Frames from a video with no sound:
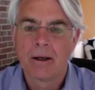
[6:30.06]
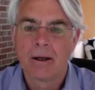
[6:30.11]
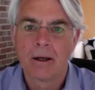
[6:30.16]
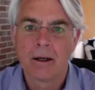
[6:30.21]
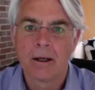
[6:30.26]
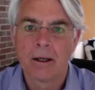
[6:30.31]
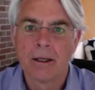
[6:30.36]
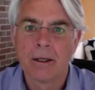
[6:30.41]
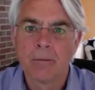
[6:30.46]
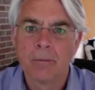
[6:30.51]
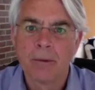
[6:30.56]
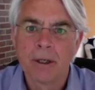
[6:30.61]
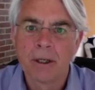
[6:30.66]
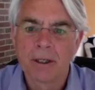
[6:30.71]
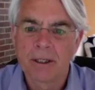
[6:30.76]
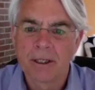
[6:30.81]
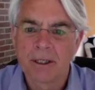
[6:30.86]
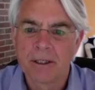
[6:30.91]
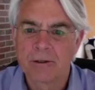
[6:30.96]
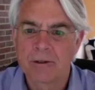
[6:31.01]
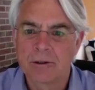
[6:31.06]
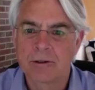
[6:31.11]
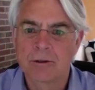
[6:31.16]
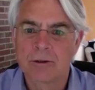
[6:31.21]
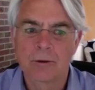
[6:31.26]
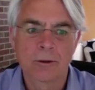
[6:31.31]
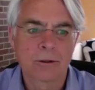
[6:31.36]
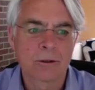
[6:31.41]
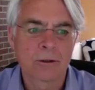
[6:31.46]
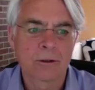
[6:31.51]
inability to
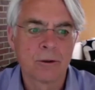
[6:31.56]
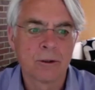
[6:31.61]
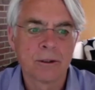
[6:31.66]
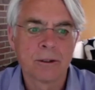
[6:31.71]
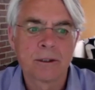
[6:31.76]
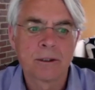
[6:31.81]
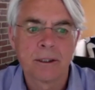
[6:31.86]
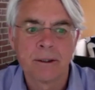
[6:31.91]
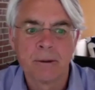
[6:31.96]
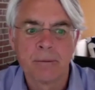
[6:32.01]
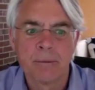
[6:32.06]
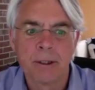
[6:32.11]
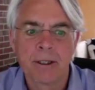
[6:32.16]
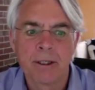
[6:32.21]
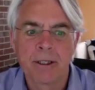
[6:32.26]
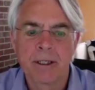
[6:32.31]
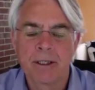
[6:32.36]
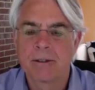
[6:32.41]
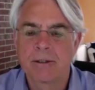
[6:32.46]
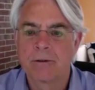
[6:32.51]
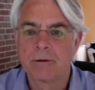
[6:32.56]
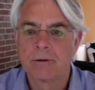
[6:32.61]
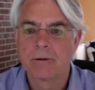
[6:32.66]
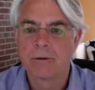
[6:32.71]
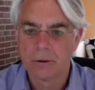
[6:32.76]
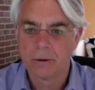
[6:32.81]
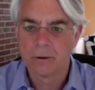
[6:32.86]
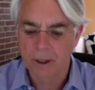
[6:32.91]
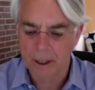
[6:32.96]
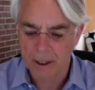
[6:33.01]
source goods, inability
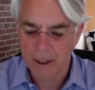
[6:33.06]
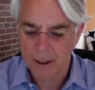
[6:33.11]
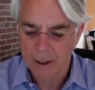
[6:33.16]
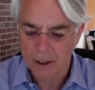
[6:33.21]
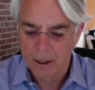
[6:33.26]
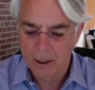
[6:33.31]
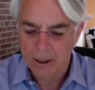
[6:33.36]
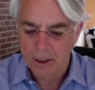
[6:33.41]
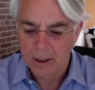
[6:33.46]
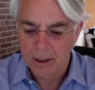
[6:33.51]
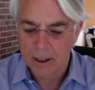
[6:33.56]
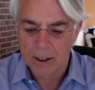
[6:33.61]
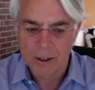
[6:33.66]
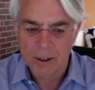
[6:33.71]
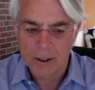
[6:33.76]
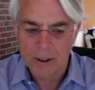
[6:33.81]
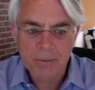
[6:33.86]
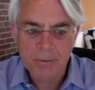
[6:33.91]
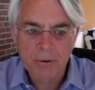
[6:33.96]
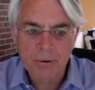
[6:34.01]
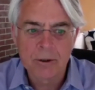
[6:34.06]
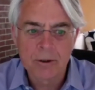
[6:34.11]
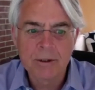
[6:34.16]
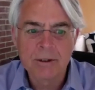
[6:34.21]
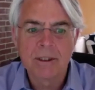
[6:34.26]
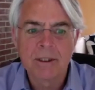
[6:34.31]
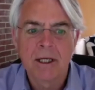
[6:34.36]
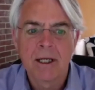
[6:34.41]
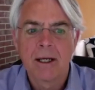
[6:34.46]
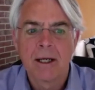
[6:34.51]
to ship goods,
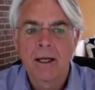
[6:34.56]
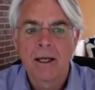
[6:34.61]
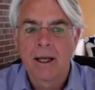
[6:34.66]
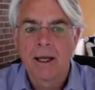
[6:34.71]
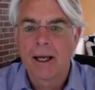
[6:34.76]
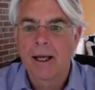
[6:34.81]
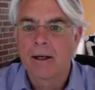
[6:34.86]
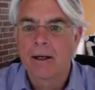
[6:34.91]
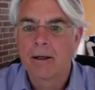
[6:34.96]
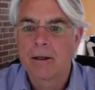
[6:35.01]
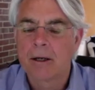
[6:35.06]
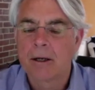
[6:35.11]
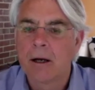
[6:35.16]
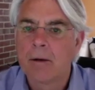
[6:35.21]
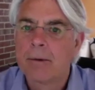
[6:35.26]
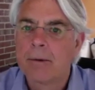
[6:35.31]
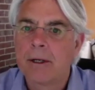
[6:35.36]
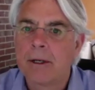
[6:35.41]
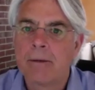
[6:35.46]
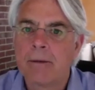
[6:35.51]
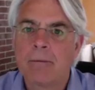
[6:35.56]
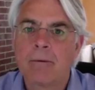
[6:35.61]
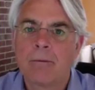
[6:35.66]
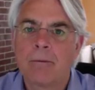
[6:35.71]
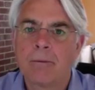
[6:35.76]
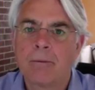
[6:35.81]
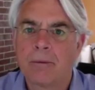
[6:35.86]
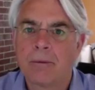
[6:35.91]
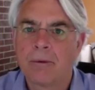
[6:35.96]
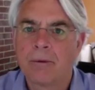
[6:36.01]
and accompanying
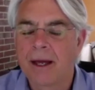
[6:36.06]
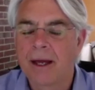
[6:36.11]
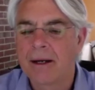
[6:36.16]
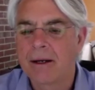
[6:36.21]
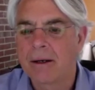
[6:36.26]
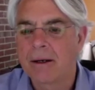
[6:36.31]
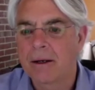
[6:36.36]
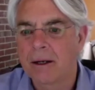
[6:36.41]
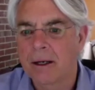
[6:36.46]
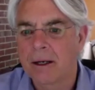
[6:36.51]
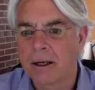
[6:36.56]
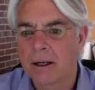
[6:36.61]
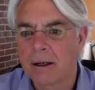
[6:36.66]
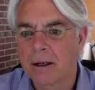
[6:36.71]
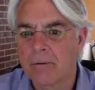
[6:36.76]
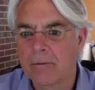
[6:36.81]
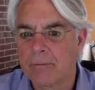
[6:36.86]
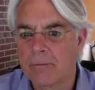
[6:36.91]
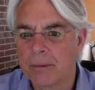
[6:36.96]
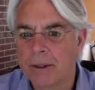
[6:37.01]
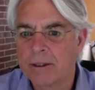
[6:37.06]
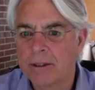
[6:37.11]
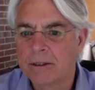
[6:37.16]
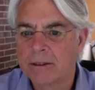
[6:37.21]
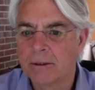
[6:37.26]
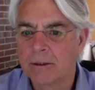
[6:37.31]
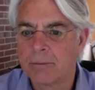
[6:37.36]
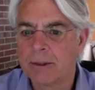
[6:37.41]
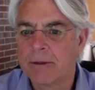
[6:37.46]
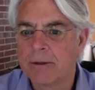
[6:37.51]
that,
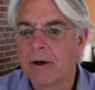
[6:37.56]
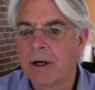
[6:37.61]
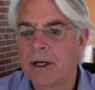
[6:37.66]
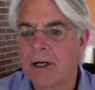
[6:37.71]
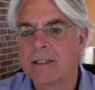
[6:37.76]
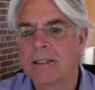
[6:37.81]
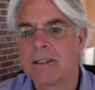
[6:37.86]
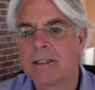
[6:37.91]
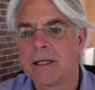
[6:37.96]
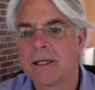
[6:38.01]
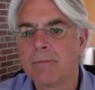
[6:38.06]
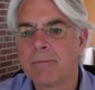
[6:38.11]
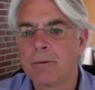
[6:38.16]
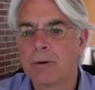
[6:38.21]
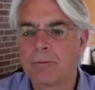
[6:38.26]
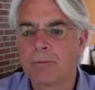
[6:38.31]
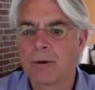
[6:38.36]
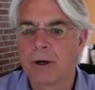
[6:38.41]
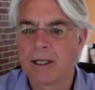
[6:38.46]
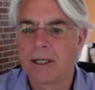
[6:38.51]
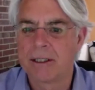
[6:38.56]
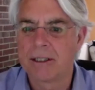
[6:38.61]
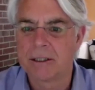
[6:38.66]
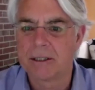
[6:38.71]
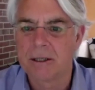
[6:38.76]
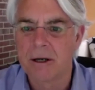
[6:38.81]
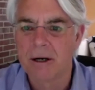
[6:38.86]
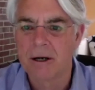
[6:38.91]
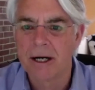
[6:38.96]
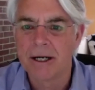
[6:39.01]
some big rises in input prices,
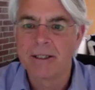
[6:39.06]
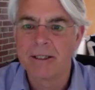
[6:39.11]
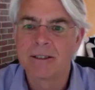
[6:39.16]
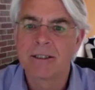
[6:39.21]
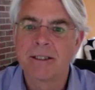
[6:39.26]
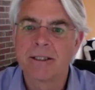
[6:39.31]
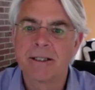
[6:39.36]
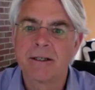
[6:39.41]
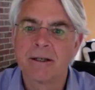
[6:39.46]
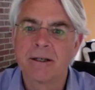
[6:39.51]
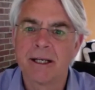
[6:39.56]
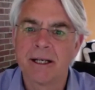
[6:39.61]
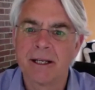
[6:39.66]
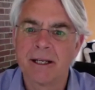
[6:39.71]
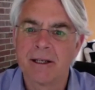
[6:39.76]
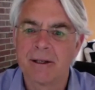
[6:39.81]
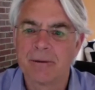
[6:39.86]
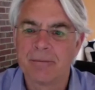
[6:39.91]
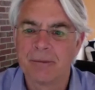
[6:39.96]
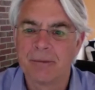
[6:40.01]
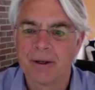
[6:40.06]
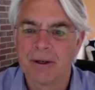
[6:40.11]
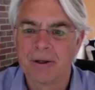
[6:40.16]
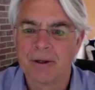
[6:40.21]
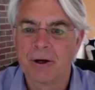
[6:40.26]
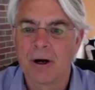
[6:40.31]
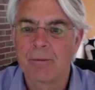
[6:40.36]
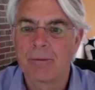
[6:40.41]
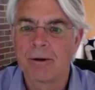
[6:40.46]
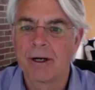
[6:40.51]
iron and steel leading them, and
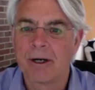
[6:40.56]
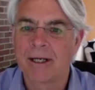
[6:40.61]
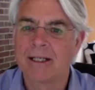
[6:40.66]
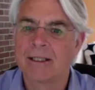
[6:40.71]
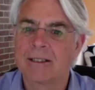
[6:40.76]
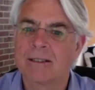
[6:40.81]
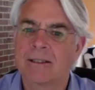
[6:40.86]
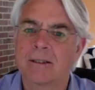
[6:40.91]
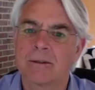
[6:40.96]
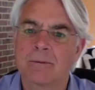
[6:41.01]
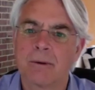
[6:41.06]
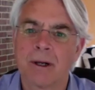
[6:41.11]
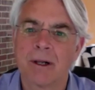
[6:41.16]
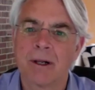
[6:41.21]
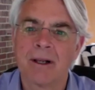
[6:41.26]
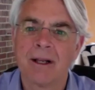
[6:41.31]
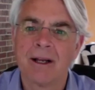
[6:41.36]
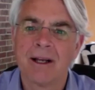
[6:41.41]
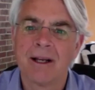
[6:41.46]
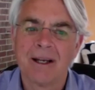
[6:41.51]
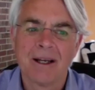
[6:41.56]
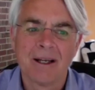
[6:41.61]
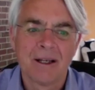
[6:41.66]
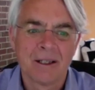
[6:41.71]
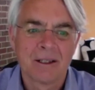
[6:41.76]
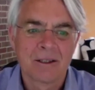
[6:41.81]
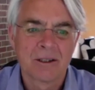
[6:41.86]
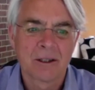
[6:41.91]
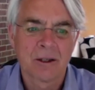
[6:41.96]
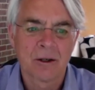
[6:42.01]
copper, I guess, as well.
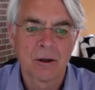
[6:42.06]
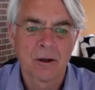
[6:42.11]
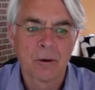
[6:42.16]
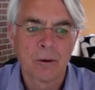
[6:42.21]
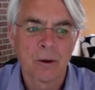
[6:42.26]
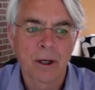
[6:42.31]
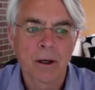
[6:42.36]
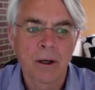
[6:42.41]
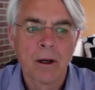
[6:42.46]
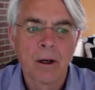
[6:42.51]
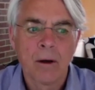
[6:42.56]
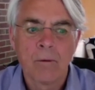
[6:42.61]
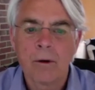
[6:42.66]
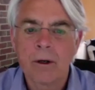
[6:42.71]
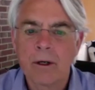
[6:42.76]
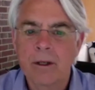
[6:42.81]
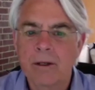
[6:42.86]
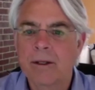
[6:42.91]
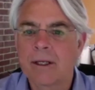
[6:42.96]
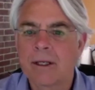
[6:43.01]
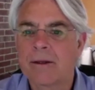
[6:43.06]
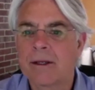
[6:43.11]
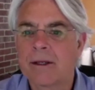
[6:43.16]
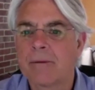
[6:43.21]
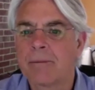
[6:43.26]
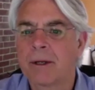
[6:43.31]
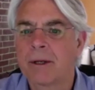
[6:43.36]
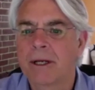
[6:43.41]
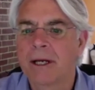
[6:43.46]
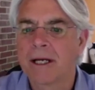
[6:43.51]
So what do you think the
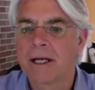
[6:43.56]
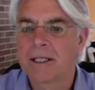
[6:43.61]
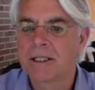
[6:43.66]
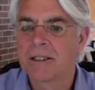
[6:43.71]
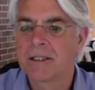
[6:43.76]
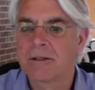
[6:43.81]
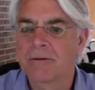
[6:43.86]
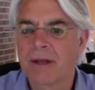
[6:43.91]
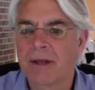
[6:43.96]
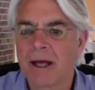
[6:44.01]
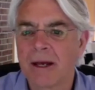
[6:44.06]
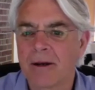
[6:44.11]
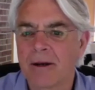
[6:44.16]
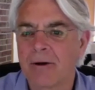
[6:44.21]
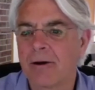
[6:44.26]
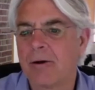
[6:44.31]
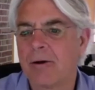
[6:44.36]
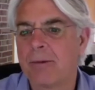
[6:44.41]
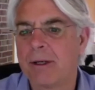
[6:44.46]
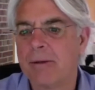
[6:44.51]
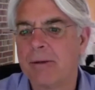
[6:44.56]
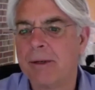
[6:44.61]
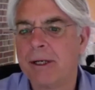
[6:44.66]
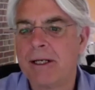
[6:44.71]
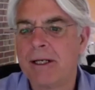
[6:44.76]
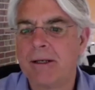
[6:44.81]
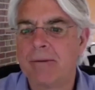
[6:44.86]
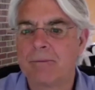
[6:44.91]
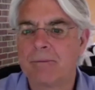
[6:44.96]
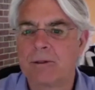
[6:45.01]
implications of that are going to be
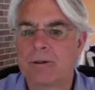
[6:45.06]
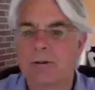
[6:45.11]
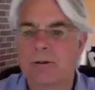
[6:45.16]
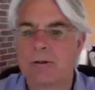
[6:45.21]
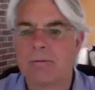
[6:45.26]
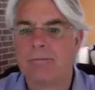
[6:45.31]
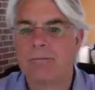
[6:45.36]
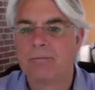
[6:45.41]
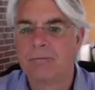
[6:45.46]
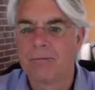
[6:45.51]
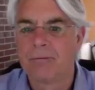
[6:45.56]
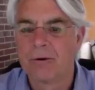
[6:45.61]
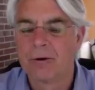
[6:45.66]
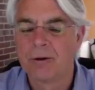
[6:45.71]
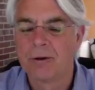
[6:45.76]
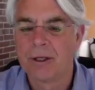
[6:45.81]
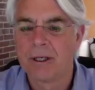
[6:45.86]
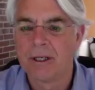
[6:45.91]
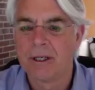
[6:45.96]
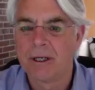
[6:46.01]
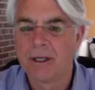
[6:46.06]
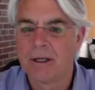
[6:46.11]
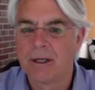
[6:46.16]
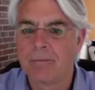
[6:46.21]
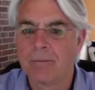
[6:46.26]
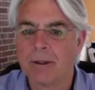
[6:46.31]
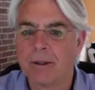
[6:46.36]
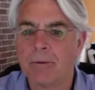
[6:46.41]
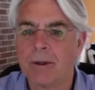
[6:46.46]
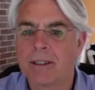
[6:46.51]
medium term for the
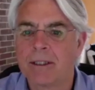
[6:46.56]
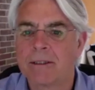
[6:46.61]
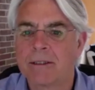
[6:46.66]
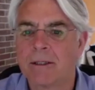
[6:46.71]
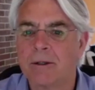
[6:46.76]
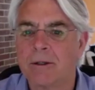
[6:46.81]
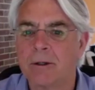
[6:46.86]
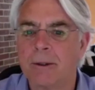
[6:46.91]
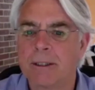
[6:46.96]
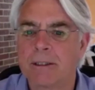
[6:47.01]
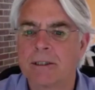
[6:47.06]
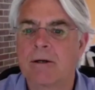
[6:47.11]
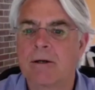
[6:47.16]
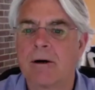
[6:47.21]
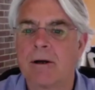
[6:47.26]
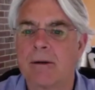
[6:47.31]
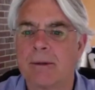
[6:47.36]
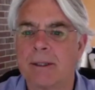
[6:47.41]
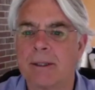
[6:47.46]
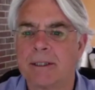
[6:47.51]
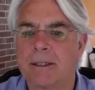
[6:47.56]
Midwest and U.S. economies?